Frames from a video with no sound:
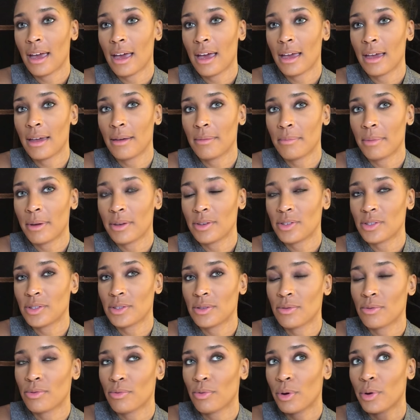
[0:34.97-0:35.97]
I my
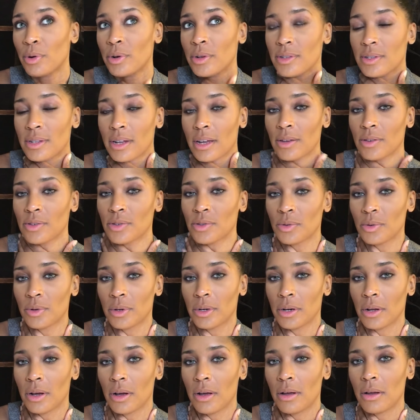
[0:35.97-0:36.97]
throat is not sore
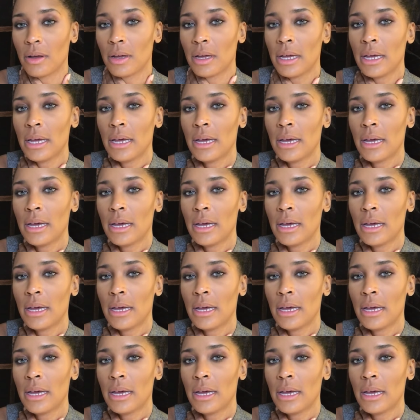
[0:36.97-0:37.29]
at all.